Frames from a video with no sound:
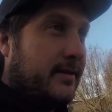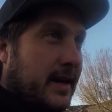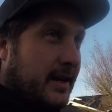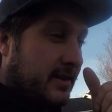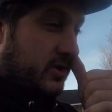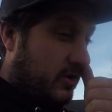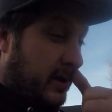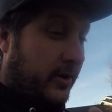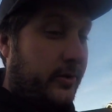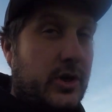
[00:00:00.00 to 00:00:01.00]
shit. It could
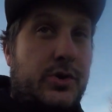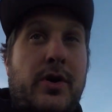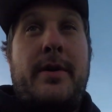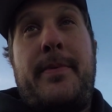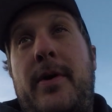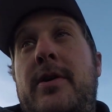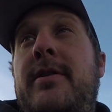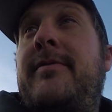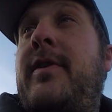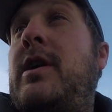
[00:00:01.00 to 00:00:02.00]
literally shred apart
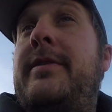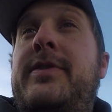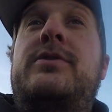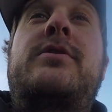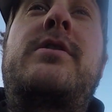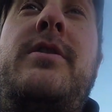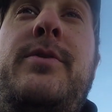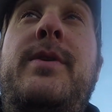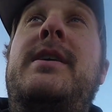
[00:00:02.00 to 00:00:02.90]
and fall off the truck on the way